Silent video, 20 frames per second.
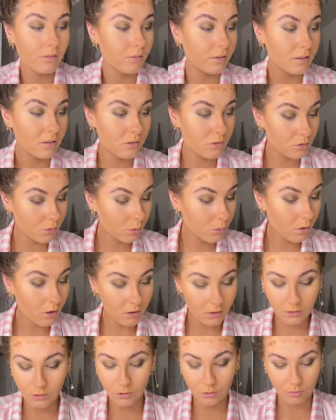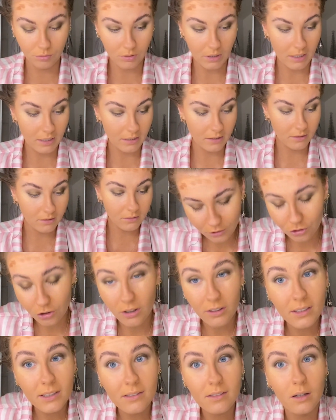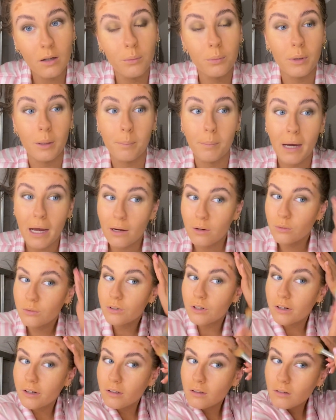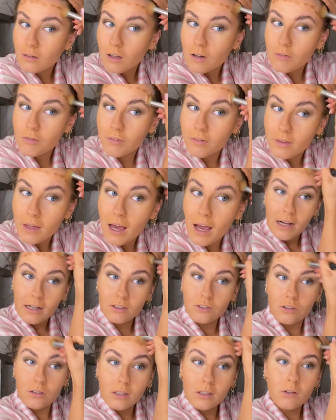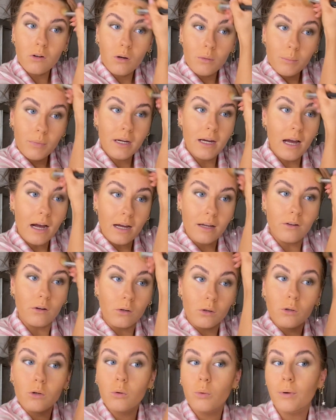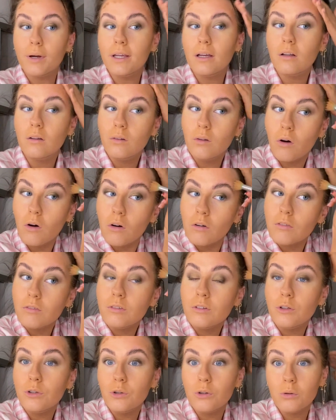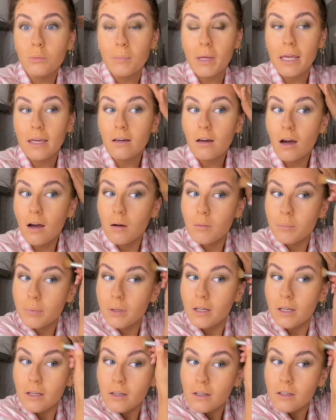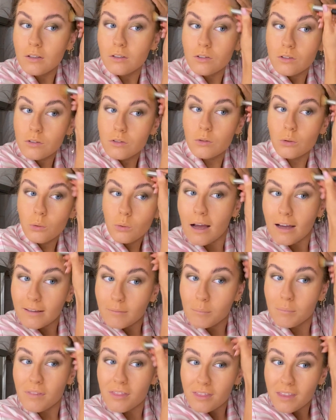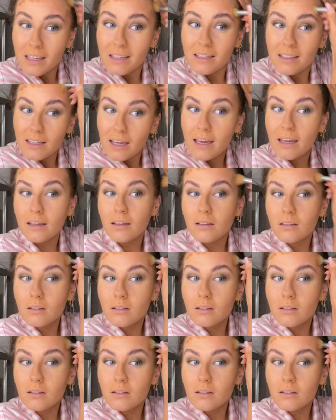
It's so underrated. Charlotte Tilbury powder, love that. Actually got my eye on quite a lot of new makeup, so I'm thinking